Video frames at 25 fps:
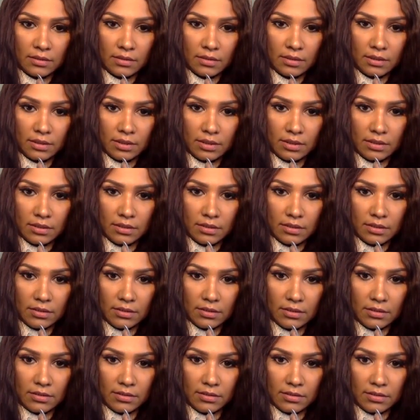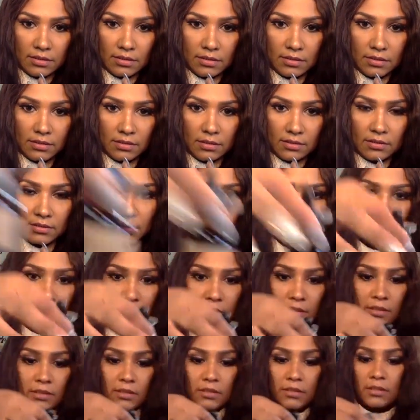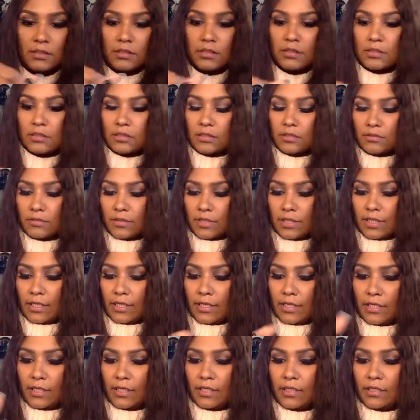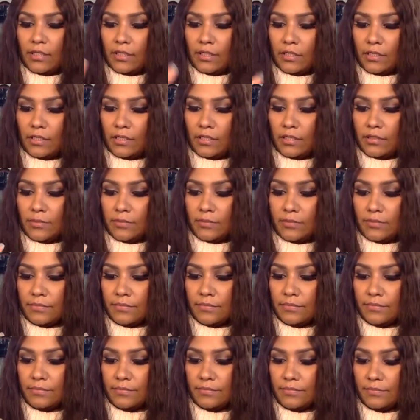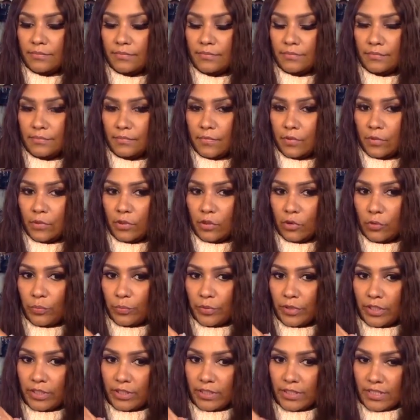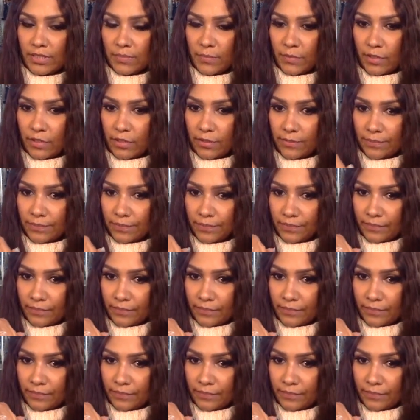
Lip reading: Yes. Okay. I'm gonna open it and smell it.